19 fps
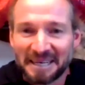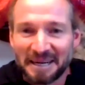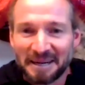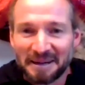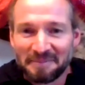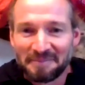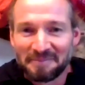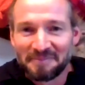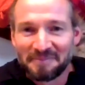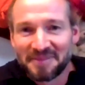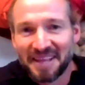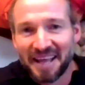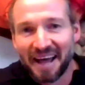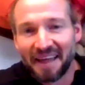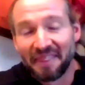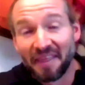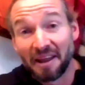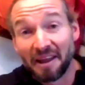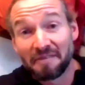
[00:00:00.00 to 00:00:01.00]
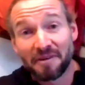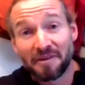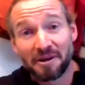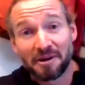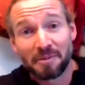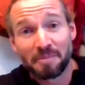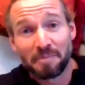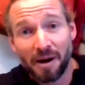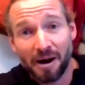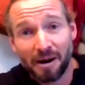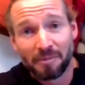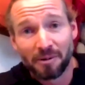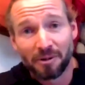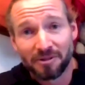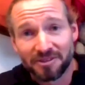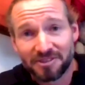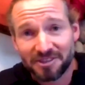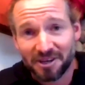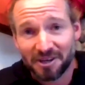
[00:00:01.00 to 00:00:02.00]
And then I found a pub
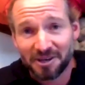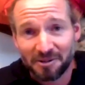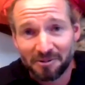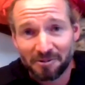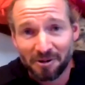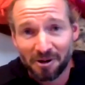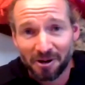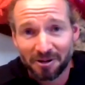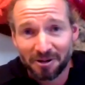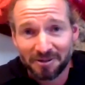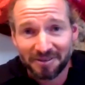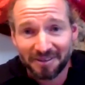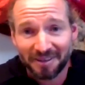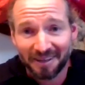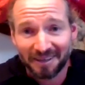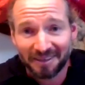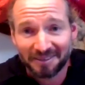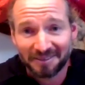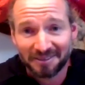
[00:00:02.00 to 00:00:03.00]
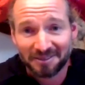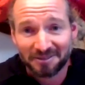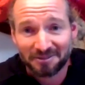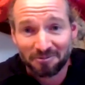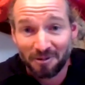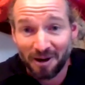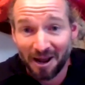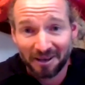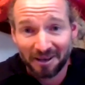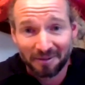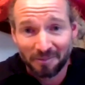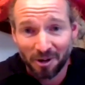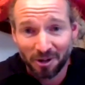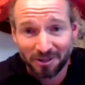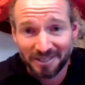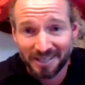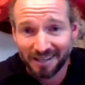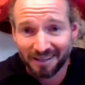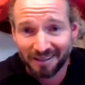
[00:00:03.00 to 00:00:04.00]
on the side of the road, like just random
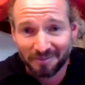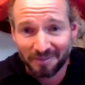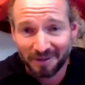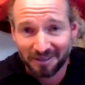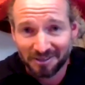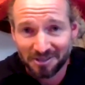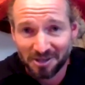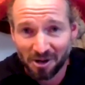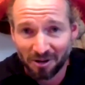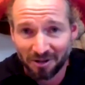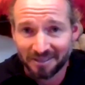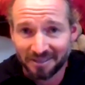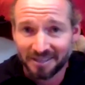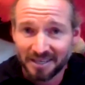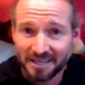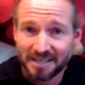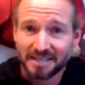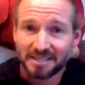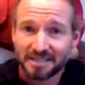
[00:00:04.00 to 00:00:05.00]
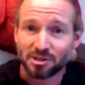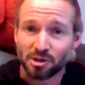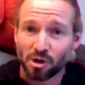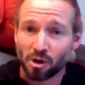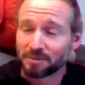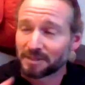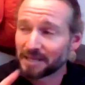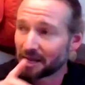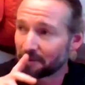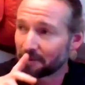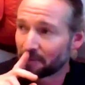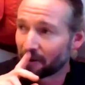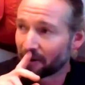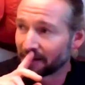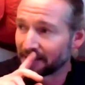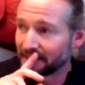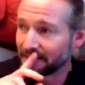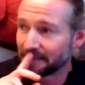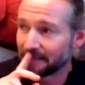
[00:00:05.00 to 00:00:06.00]
hotel in the middle of Scotland. Stopped, had a
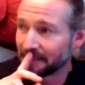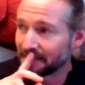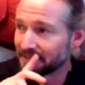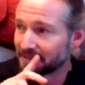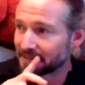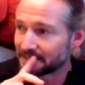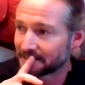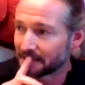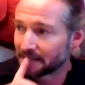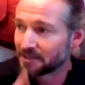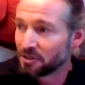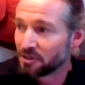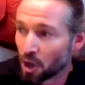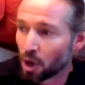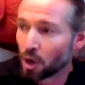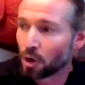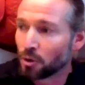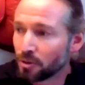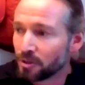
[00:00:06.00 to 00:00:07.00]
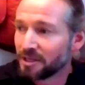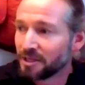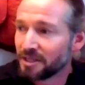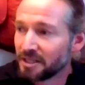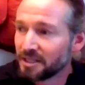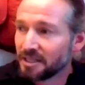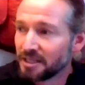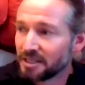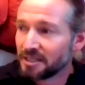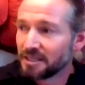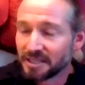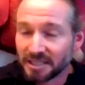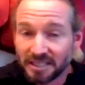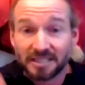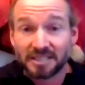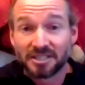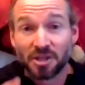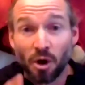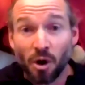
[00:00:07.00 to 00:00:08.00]
pint, and just said, "No,
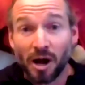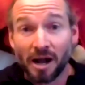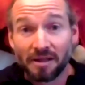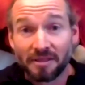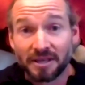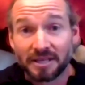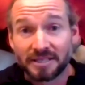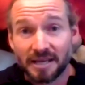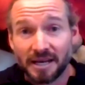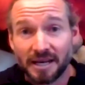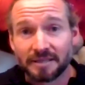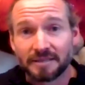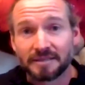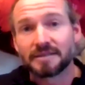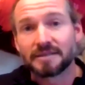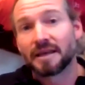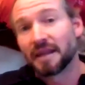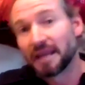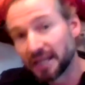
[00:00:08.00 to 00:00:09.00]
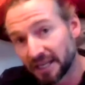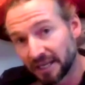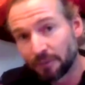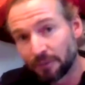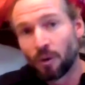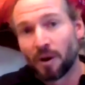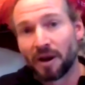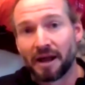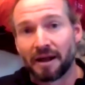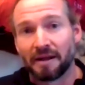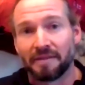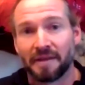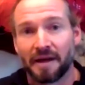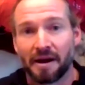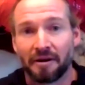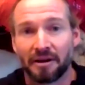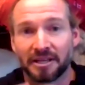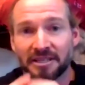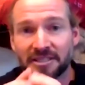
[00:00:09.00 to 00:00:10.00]
this is not how this ends." And I went out
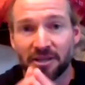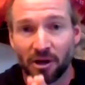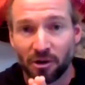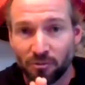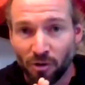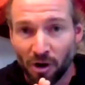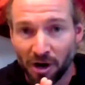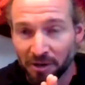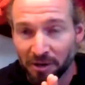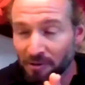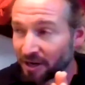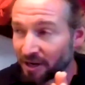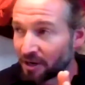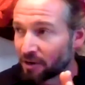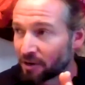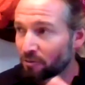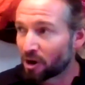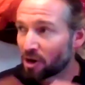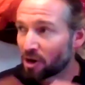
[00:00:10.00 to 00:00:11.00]
there and I started running around,